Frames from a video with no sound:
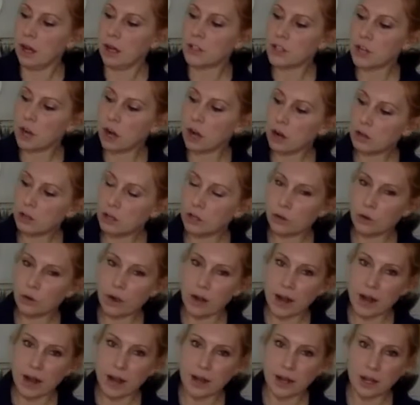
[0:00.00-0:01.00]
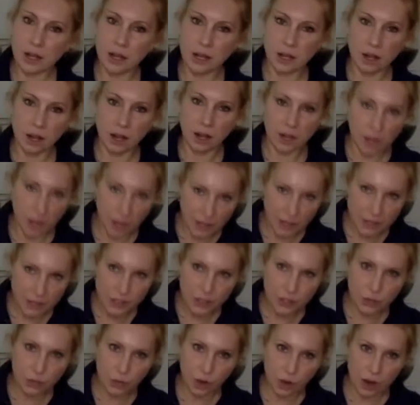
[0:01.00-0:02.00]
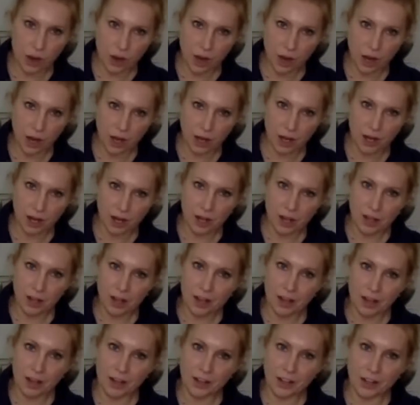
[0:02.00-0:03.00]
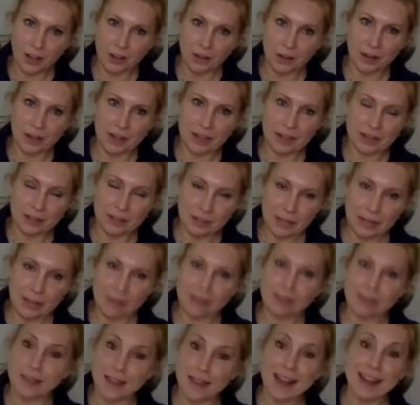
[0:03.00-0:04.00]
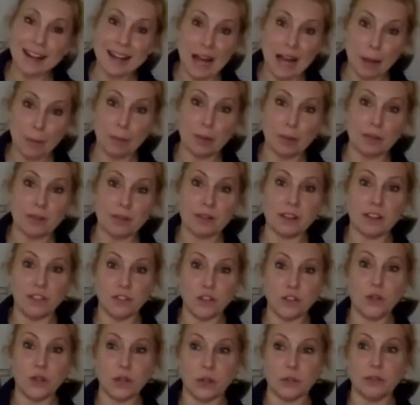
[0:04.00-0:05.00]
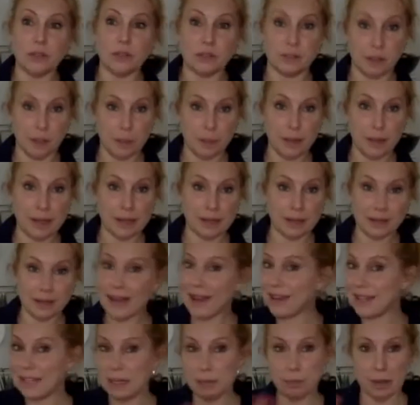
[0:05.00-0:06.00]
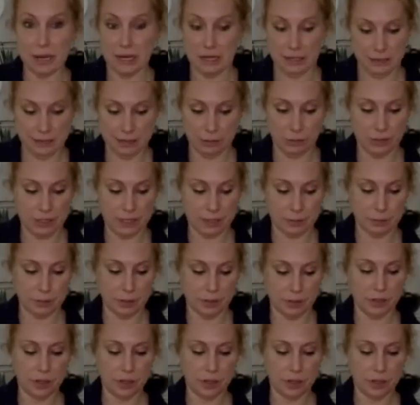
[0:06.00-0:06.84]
darker grey, a lighter grey, you know, and that happens if you don't stir paint. Any paint, that would happen.